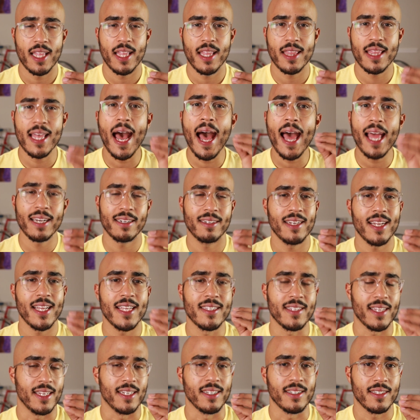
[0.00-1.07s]
that
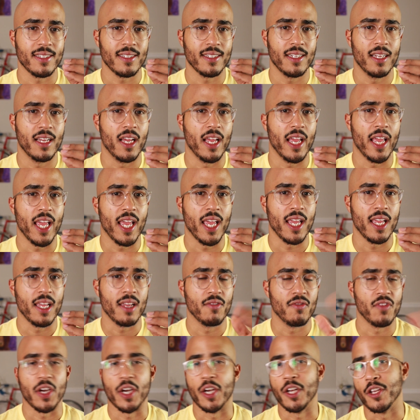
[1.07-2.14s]
isn't a
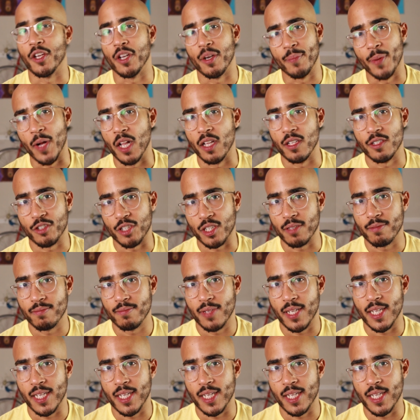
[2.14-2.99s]
very good apology.